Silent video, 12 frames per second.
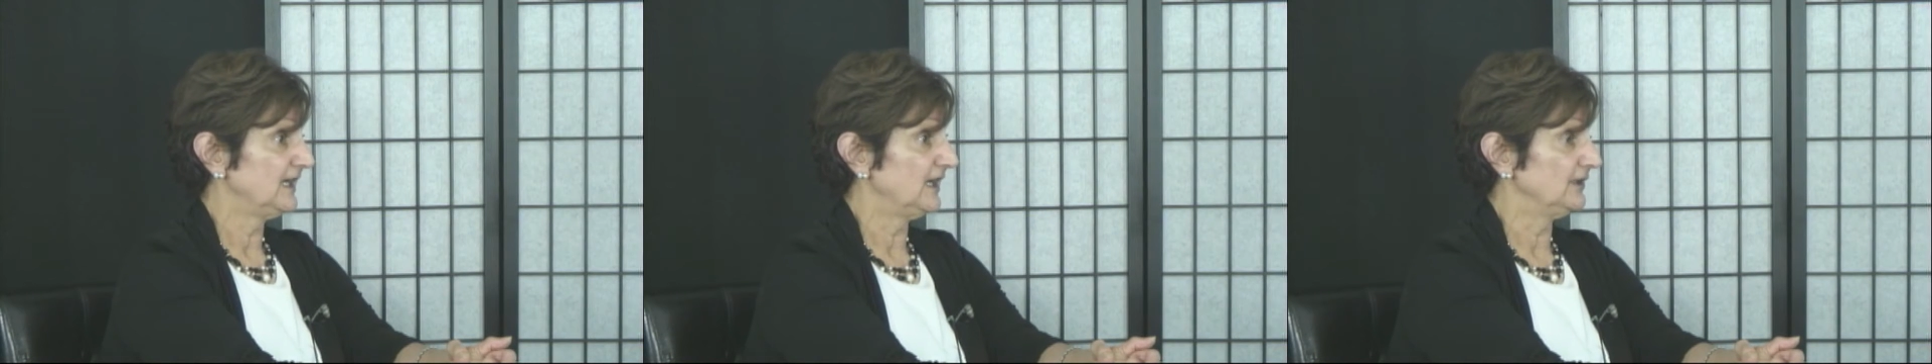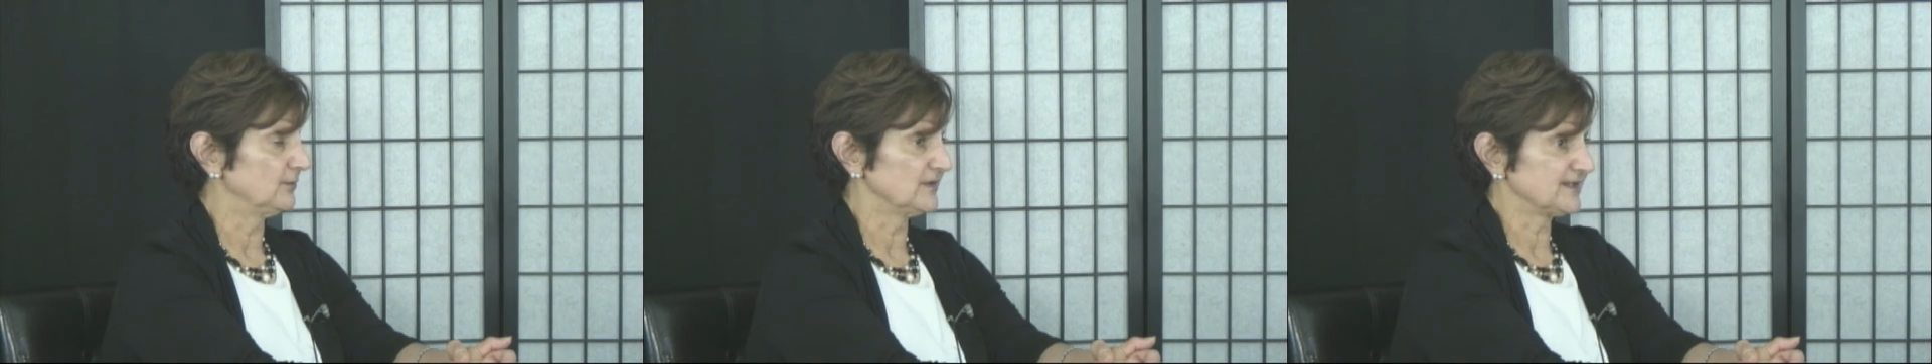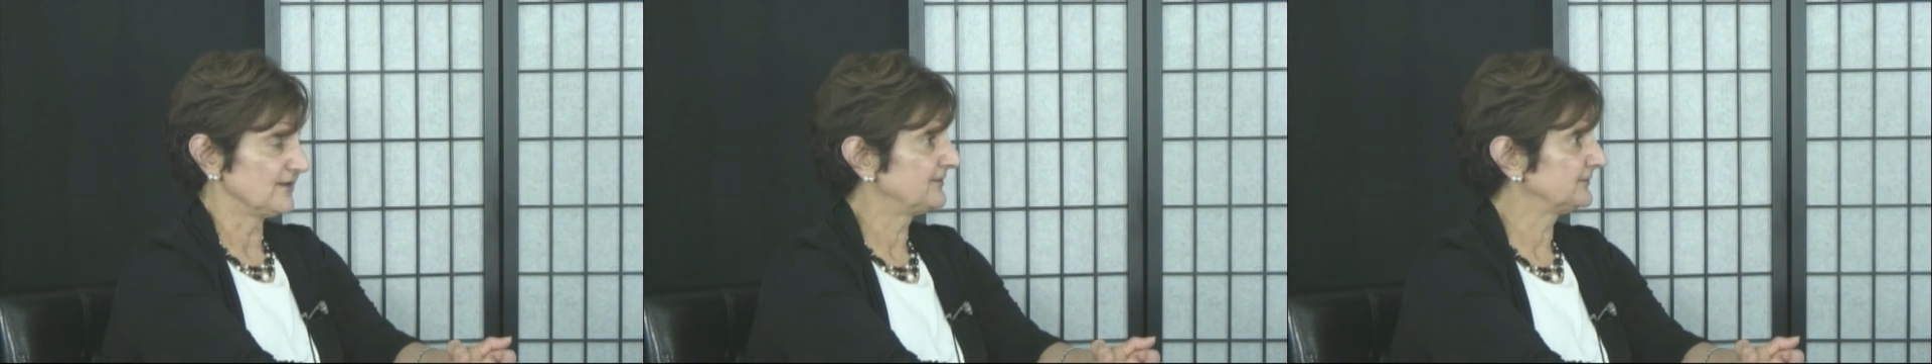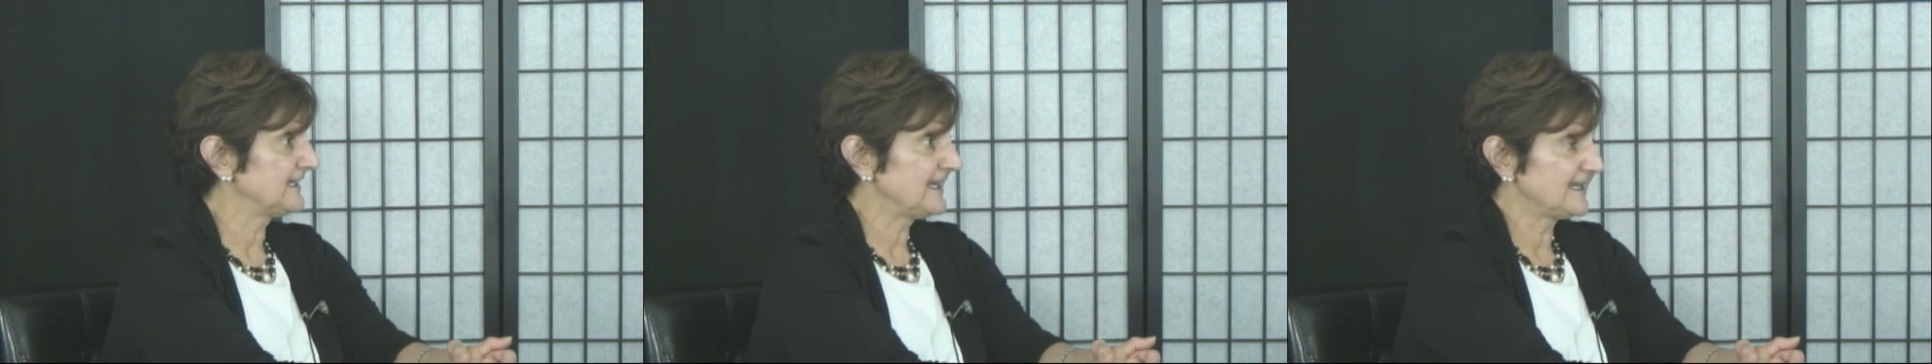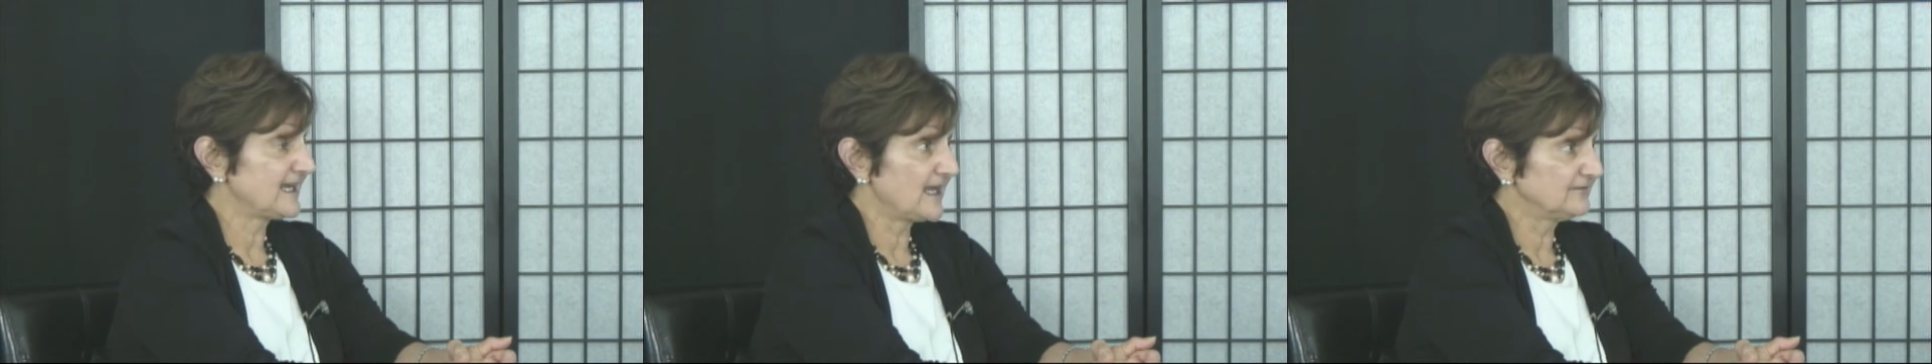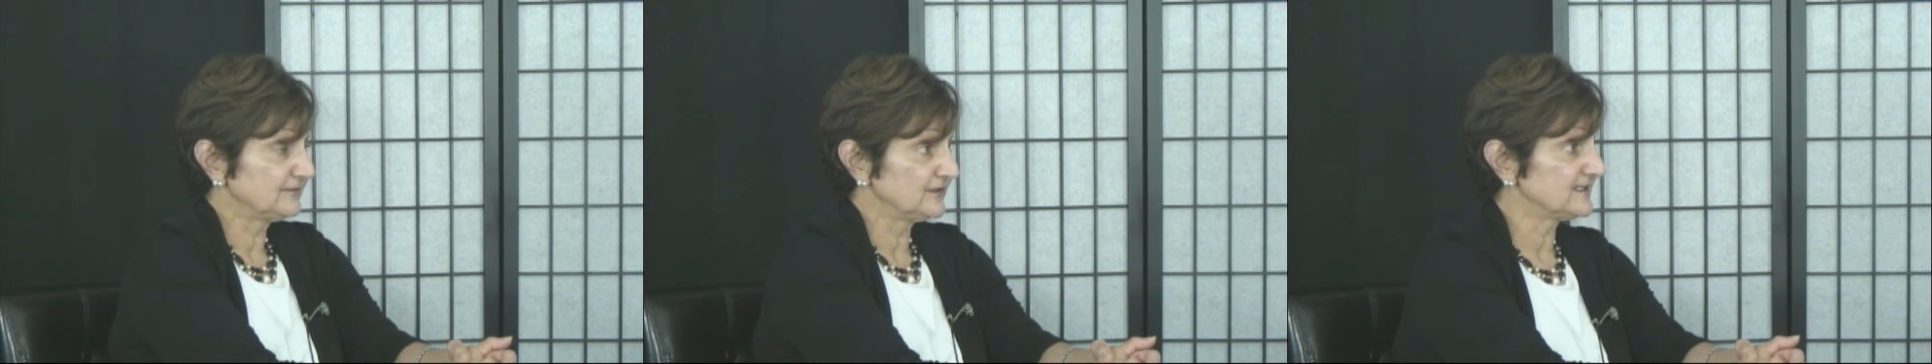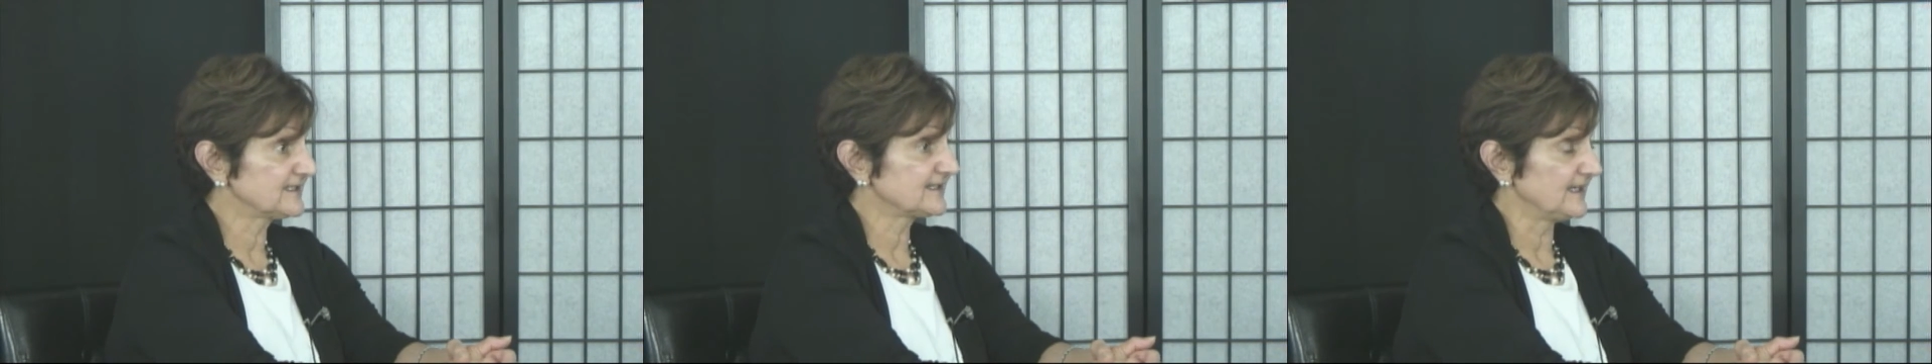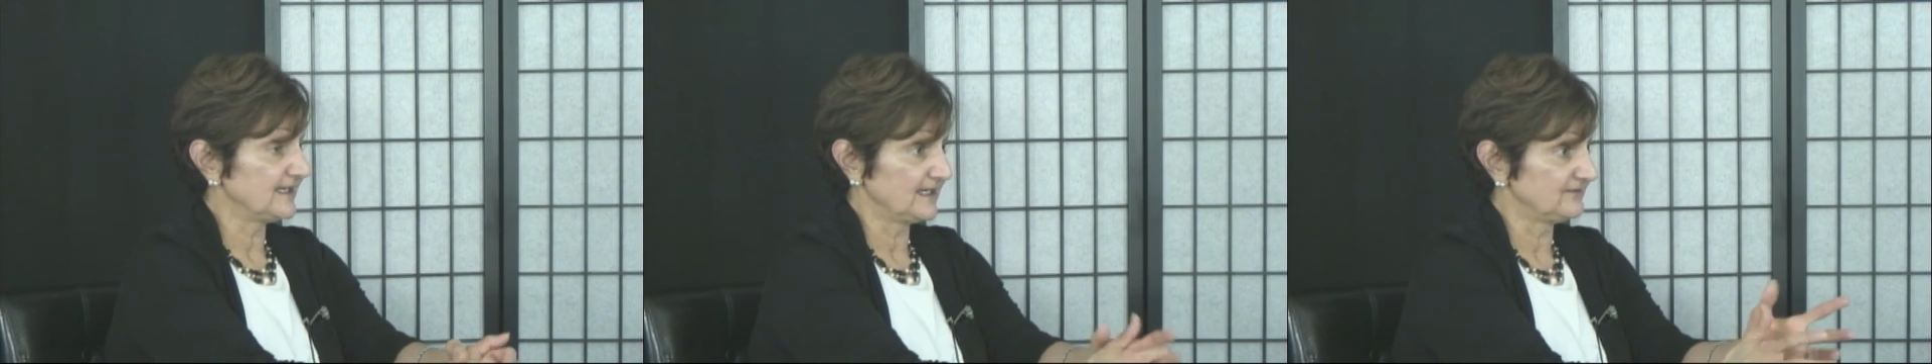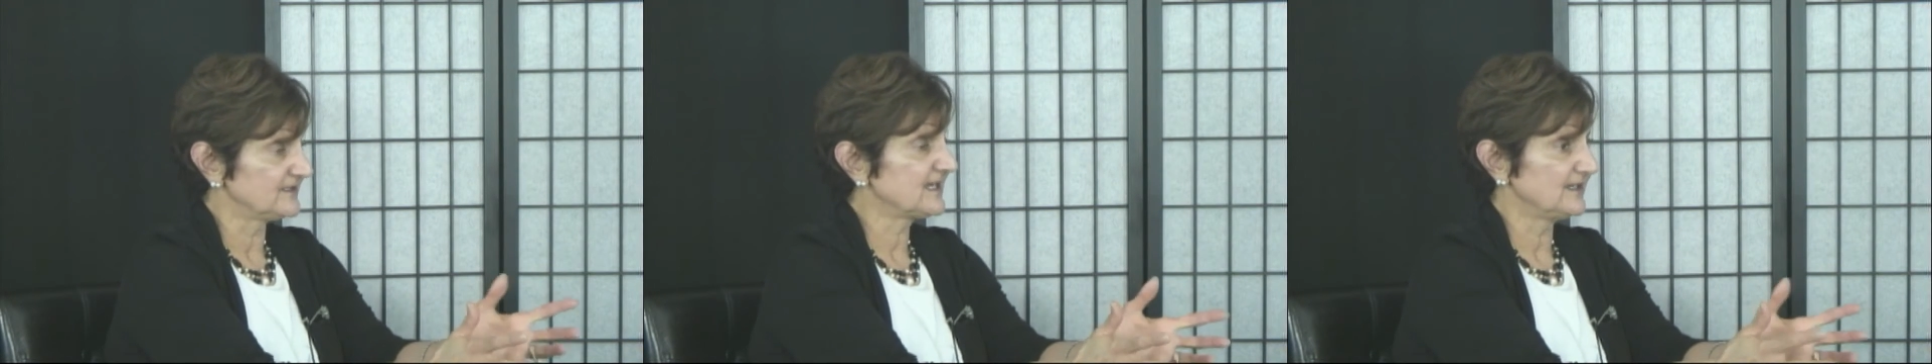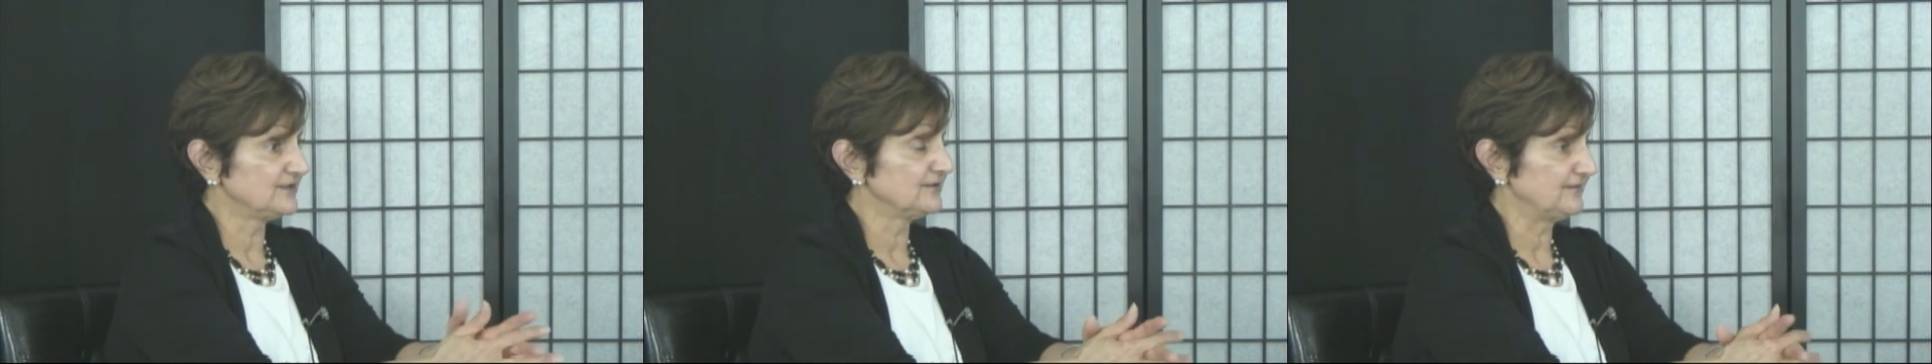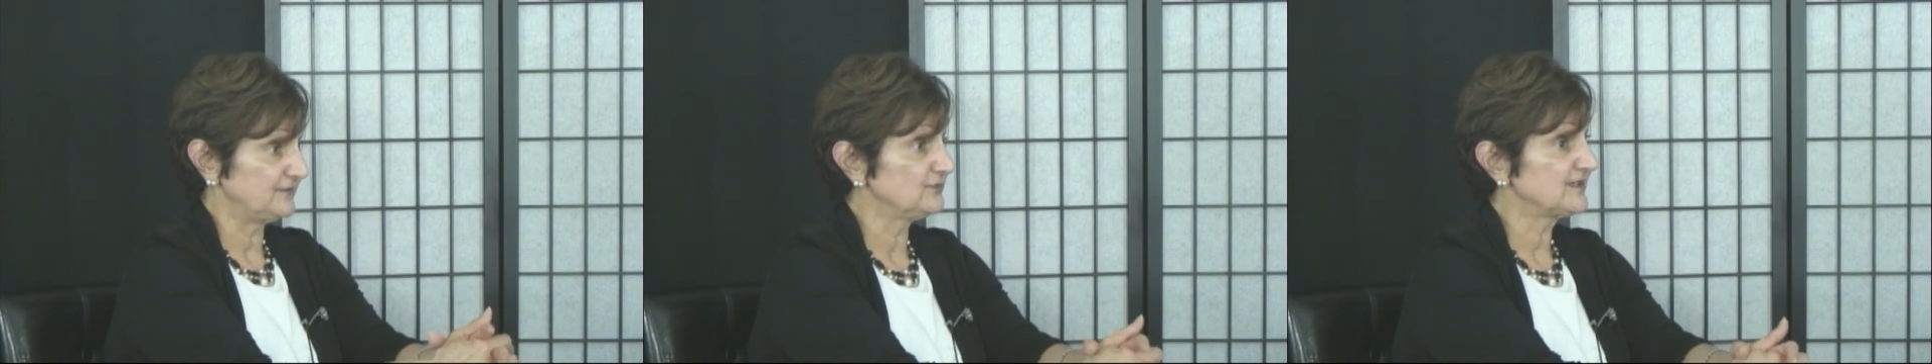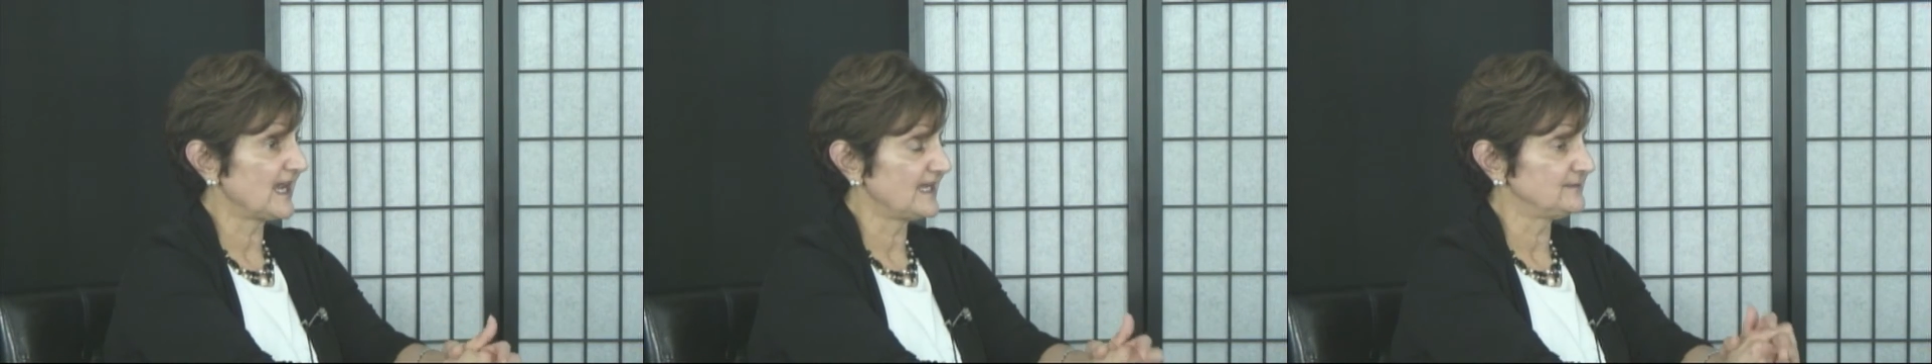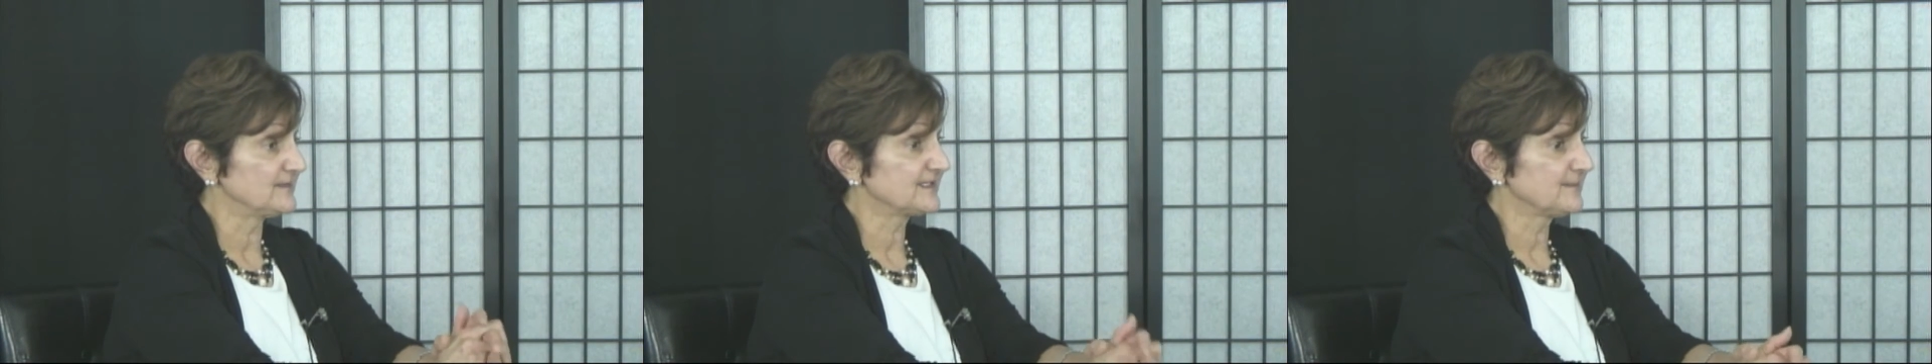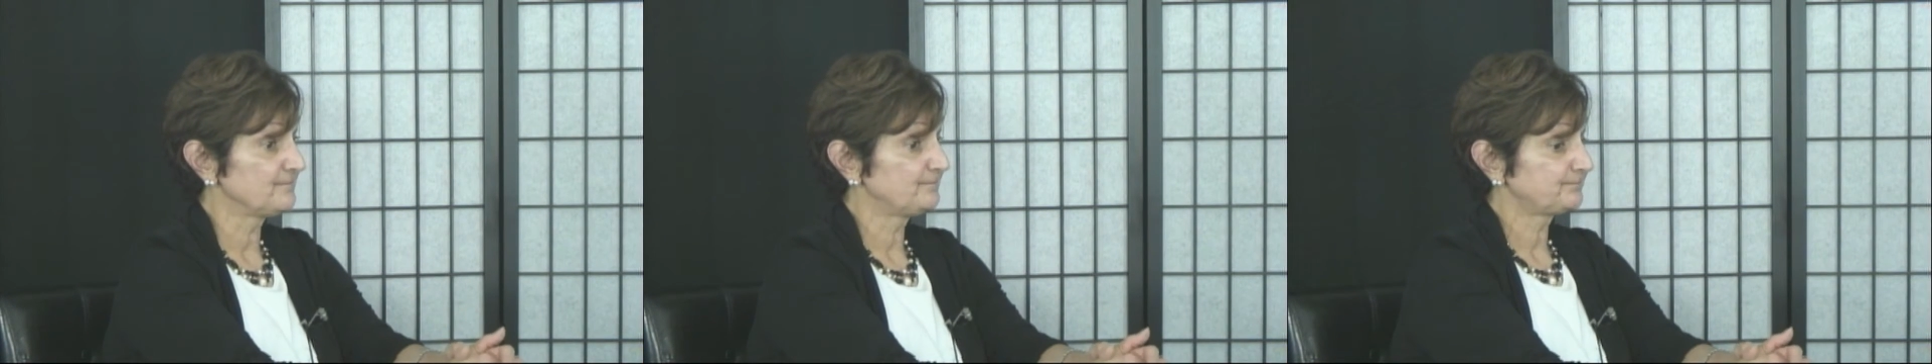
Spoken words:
It was a 3-day conference, and I've attended a few times.